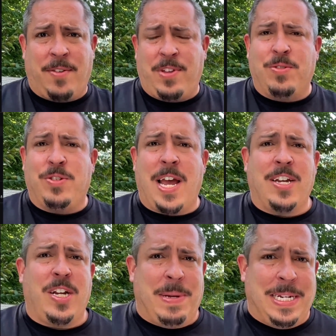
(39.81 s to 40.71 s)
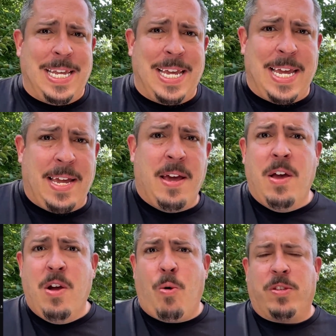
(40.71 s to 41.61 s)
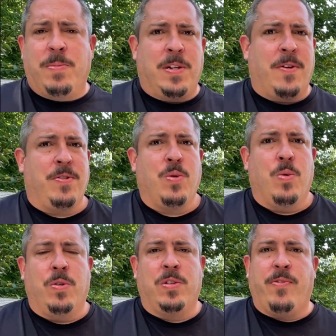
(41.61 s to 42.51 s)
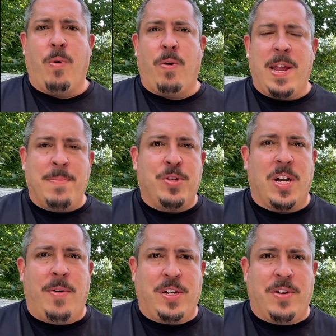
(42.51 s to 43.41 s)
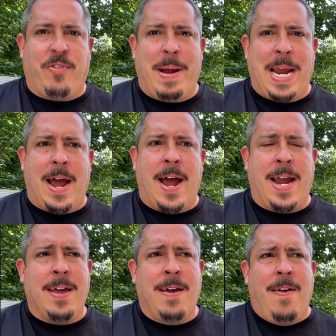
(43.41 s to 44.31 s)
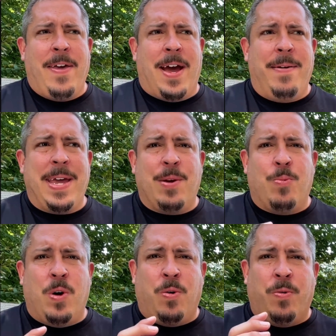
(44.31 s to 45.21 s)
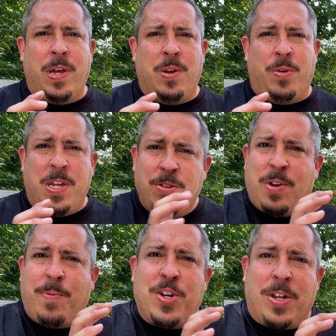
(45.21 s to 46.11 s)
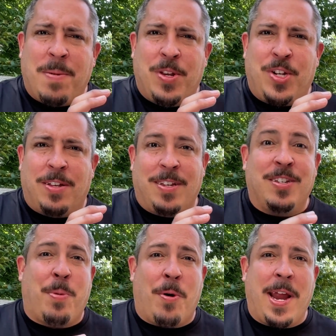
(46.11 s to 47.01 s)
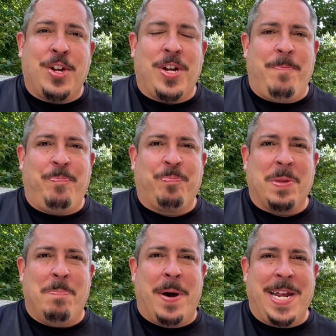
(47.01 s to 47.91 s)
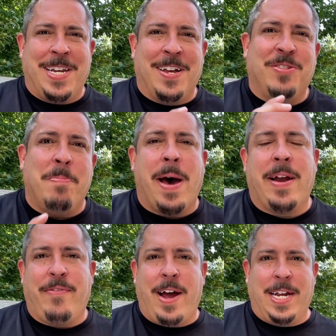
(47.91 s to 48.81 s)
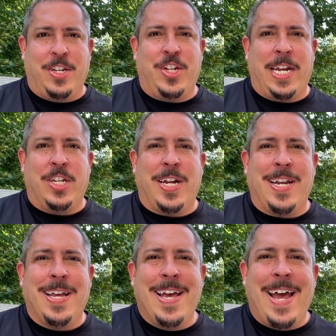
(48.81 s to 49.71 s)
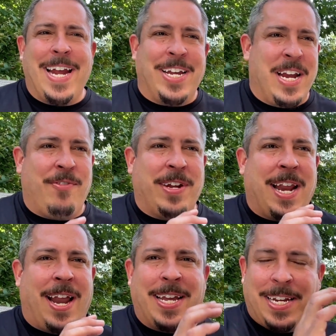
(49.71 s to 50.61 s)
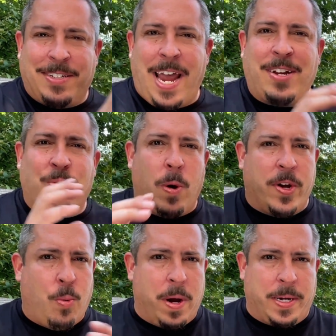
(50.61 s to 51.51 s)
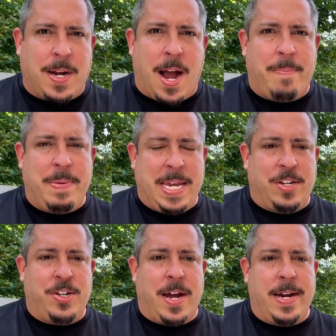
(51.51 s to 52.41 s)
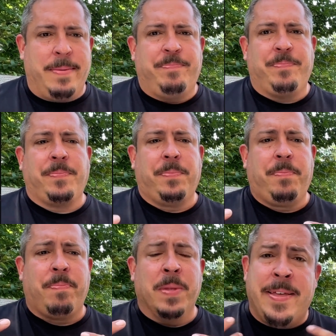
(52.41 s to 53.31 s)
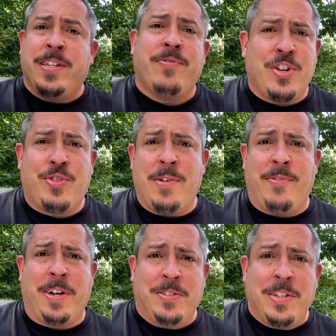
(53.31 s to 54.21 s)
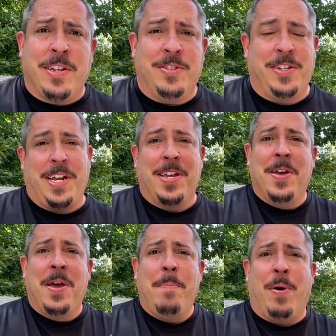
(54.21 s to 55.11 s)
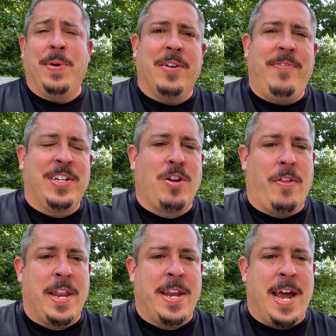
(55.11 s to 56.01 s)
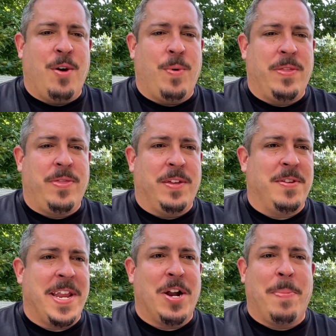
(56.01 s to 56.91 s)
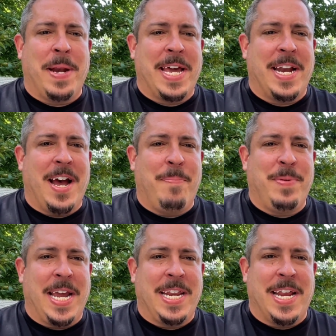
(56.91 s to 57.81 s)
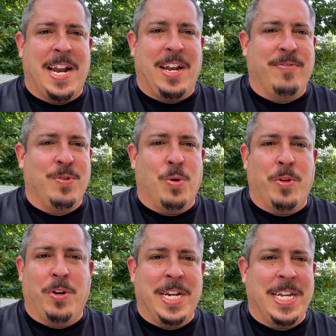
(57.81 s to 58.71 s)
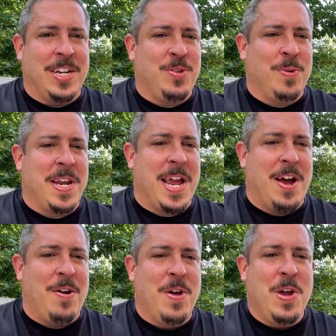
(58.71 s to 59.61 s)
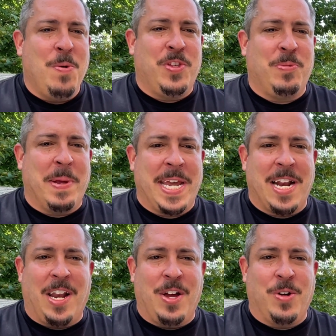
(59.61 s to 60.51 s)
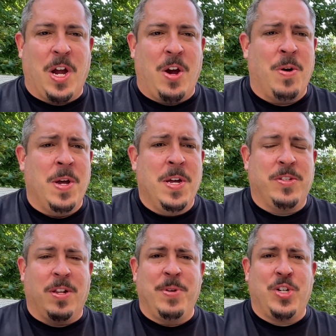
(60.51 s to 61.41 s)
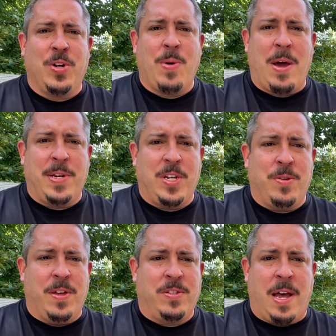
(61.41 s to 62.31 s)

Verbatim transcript: If you use ChatGPT or some of these other tools for image generation from AI, uh, it will it will use the original image as inspiration, but it does modify and change it, and you never get like an exact one to one copy each time, and that's frustrating for consistency. But we can fix all that now with this Nano Banana update, and I love Google. They're leaning into it now with this banana logo. So let me show you how we do this.